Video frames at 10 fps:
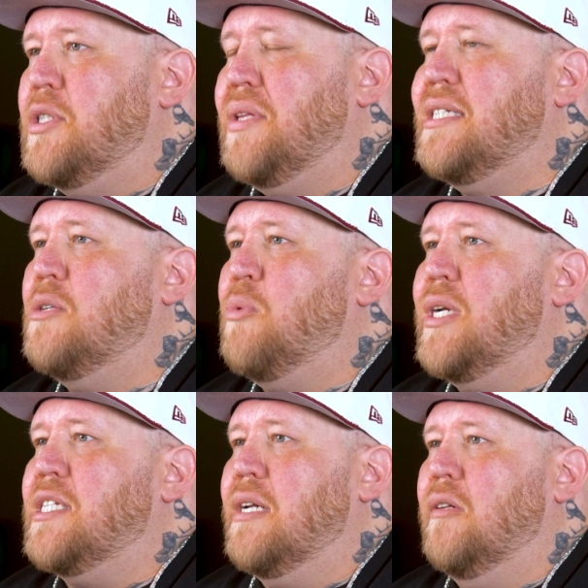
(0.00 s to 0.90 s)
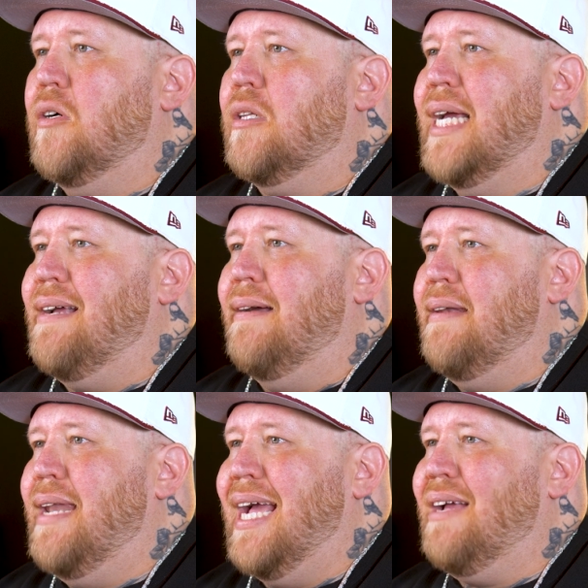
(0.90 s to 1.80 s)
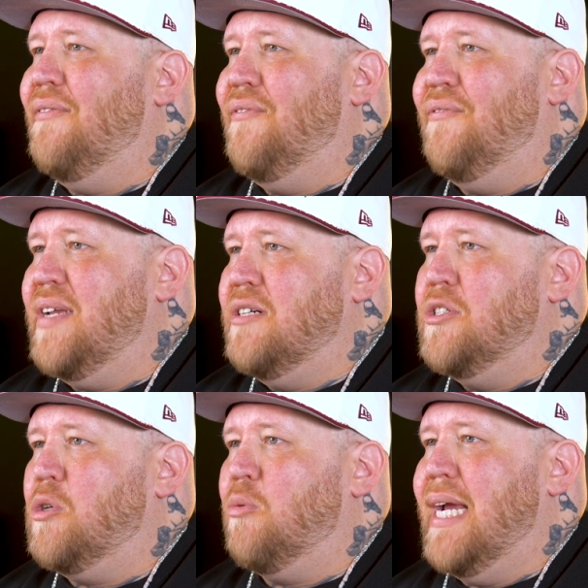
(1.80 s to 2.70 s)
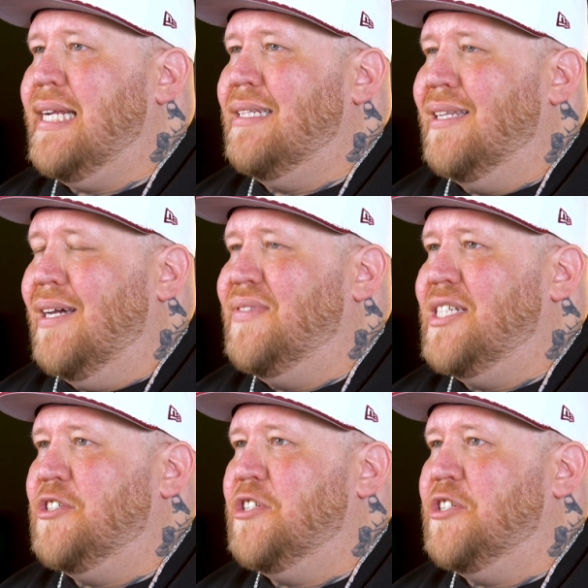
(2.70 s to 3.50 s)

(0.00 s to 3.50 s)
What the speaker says: So this is what it's gonna look like on neck. Feels great. Love this